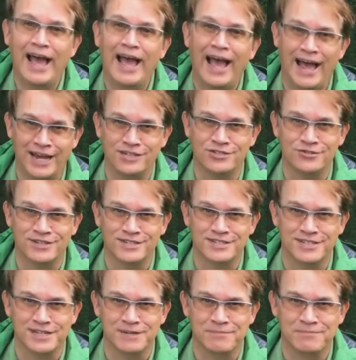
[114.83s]
as you can
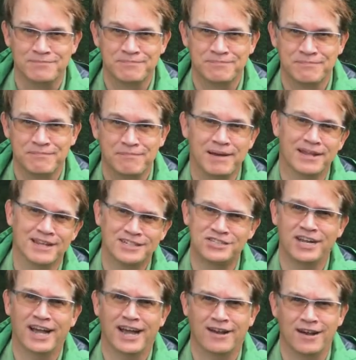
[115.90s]
see. But let's
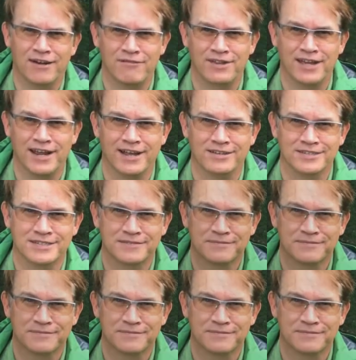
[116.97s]
check out everything else.